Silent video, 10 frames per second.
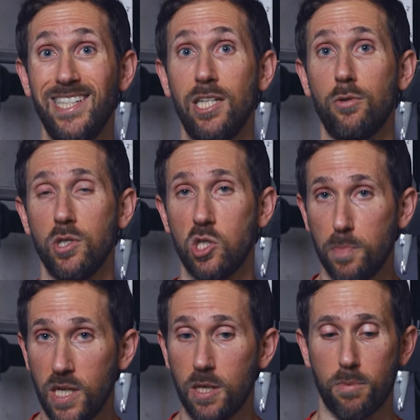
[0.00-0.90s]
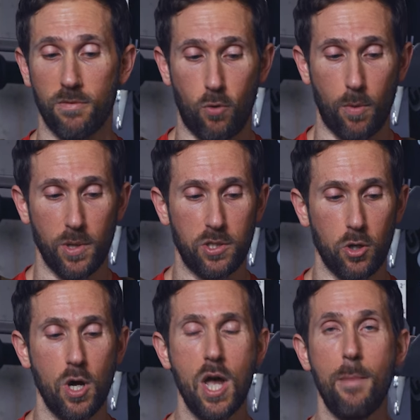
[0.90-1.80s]
decreased speed and performance.
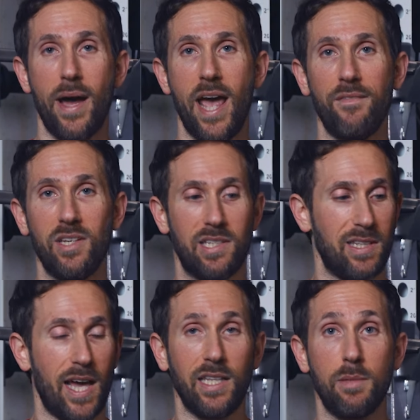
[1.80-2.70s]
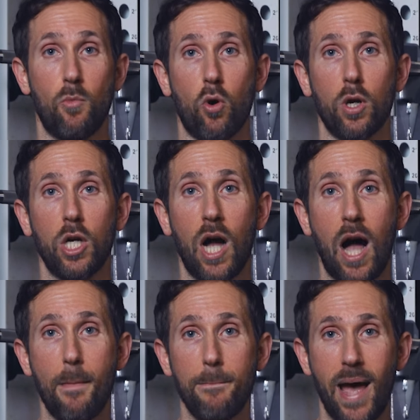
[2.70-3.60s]
So by having slightly more
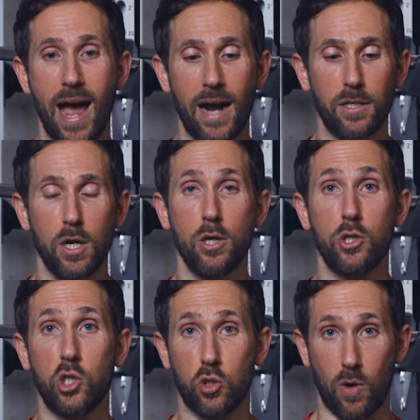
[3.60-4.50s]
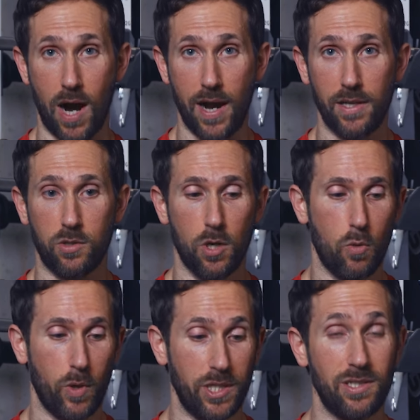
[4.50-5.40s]
compact strides,
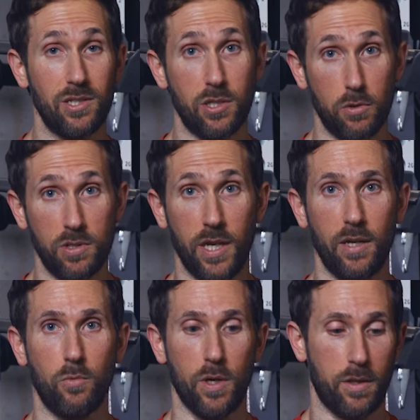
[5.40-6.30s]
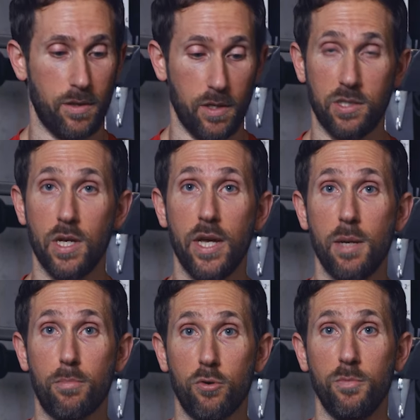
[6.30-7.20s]
which is associated with this
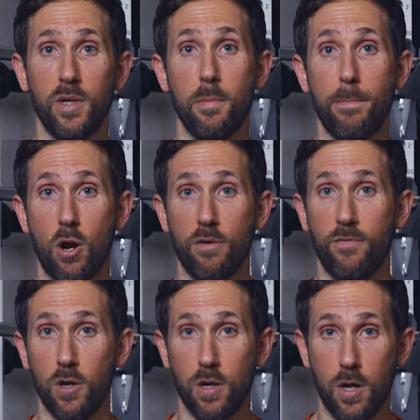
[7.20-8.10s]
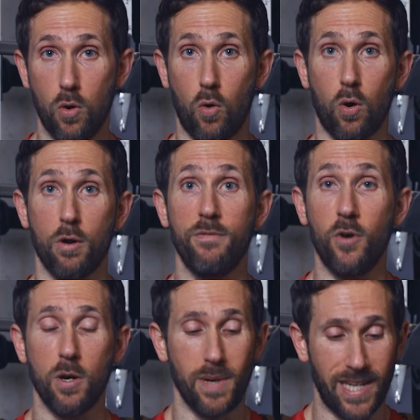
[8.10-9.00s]
improvement in barefoot or
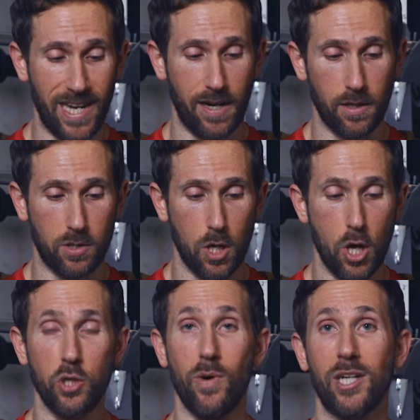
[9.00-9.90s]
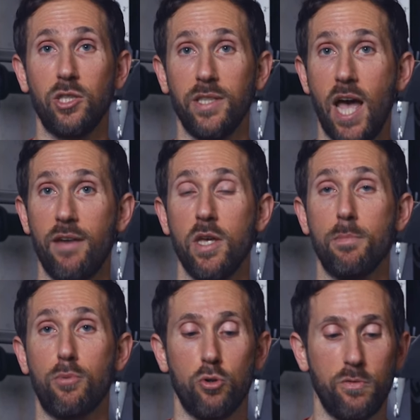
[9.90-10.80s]
foot mechanics, you actually have
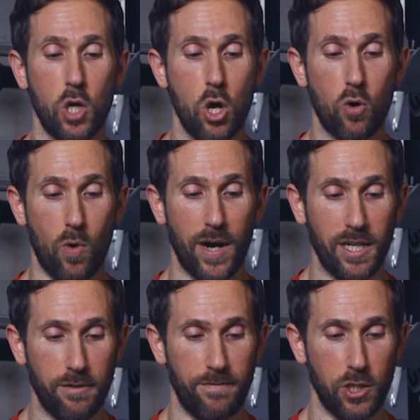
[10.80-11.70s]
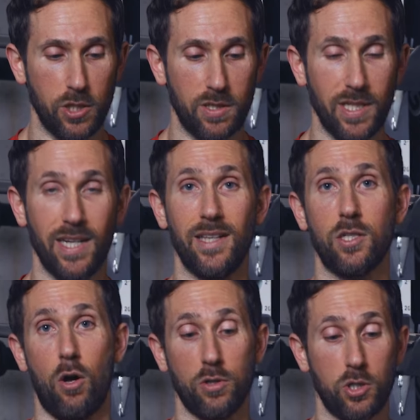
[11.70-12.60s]
improved running efficiency, and it
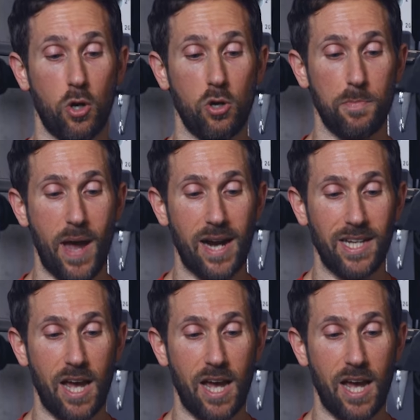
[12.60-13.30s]
also goes back to